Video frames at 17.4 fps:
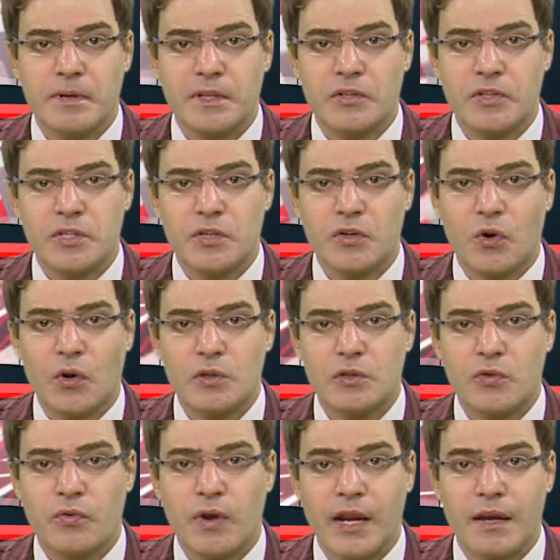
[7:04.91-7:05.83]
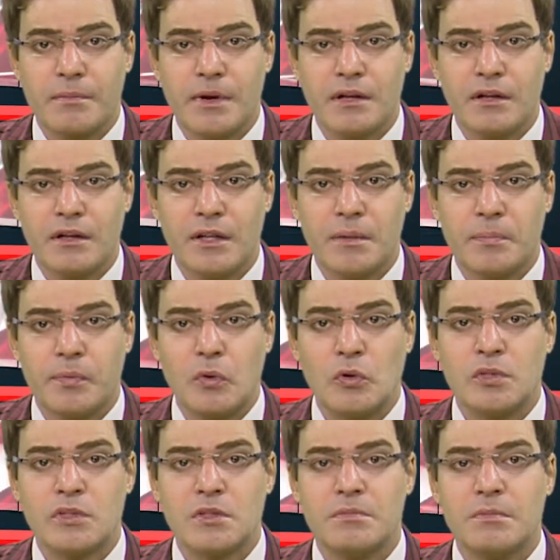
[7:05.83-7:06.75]
Patriji also recommended the
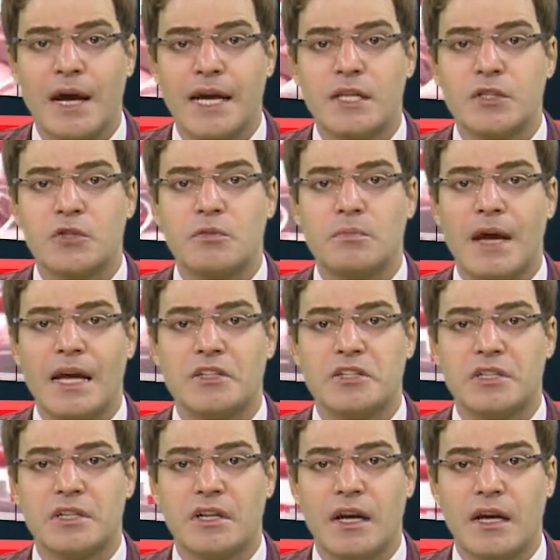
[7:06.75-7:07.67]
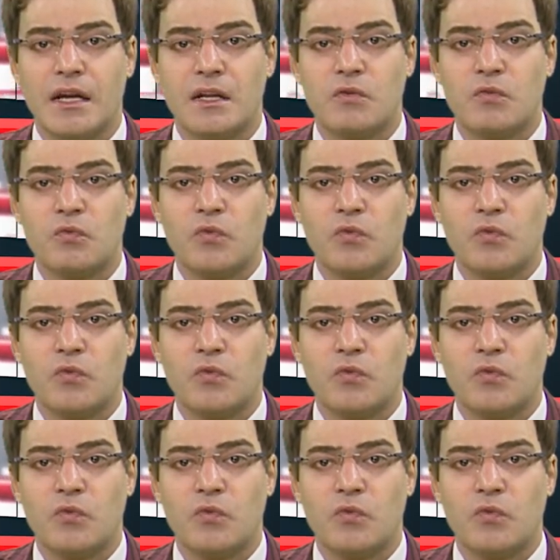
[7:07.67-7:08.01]
books Mind to Matter and